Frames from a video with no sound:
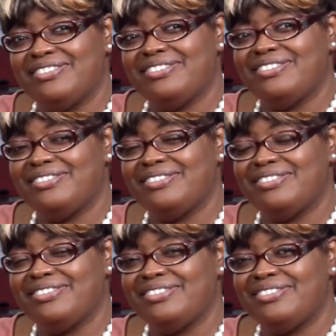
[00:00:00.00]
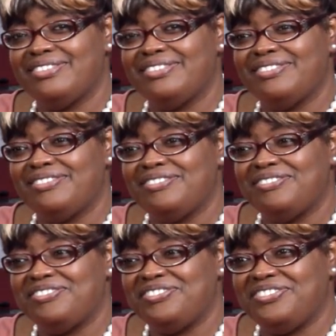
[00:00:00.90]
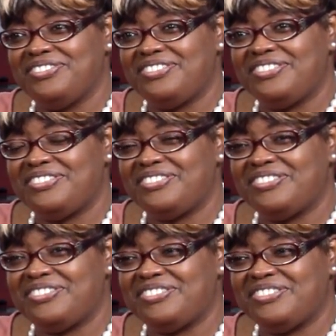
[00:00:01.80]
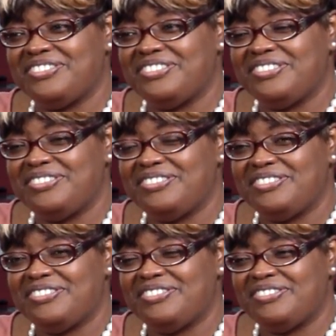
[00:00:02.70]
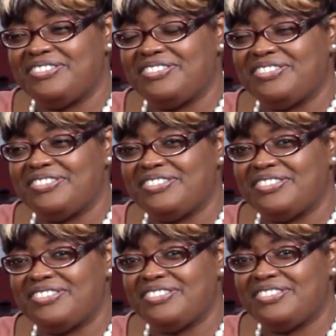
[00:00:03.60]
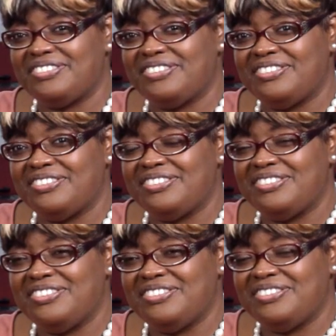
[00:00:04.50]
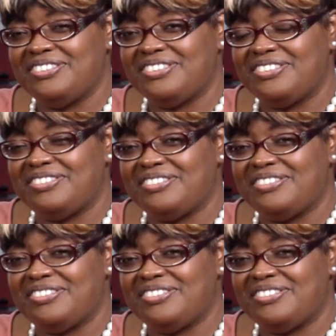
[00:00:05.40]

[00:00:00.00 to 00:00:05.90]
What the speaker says: The person shown says nothing.